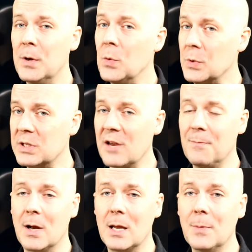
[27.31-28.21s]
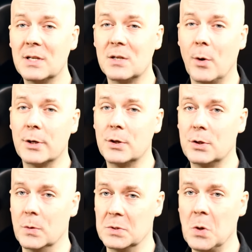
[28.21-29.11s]
you save money, but still watch the
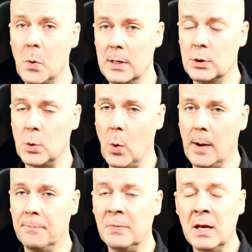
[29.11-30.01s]
shows you enjoy.